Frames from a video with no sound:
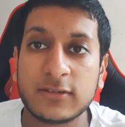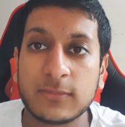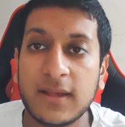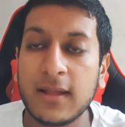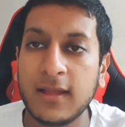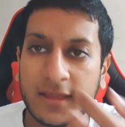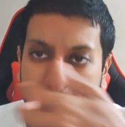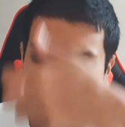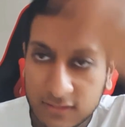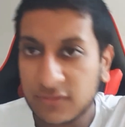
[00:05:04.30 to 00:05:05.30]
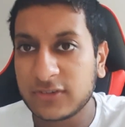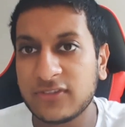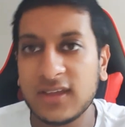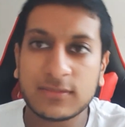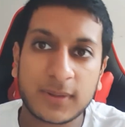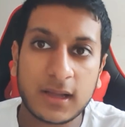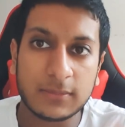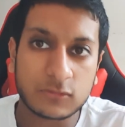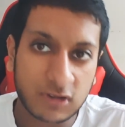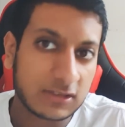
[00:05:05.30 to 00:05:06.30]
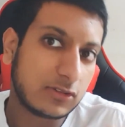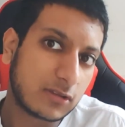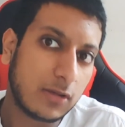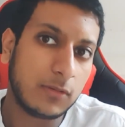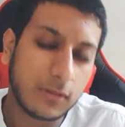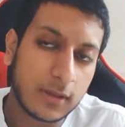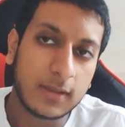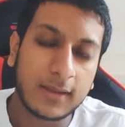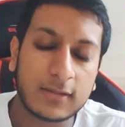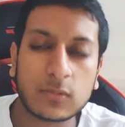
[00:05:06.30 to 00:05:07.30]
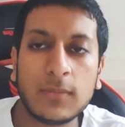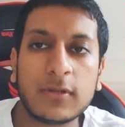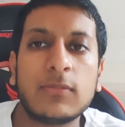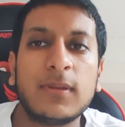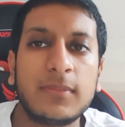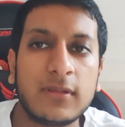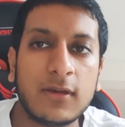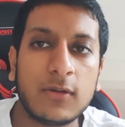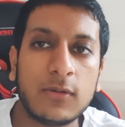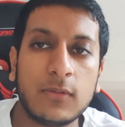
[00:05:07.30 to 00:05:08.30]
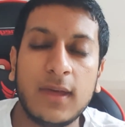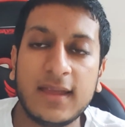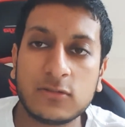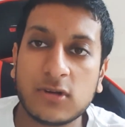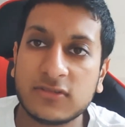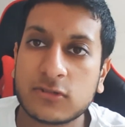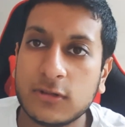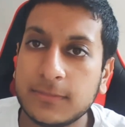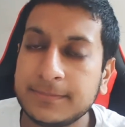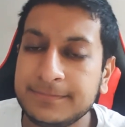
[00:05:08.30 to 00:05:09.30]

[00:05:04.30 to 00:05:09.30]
Schmidt, takes off his face, becomes Red Skull, is what most people know as Red Skull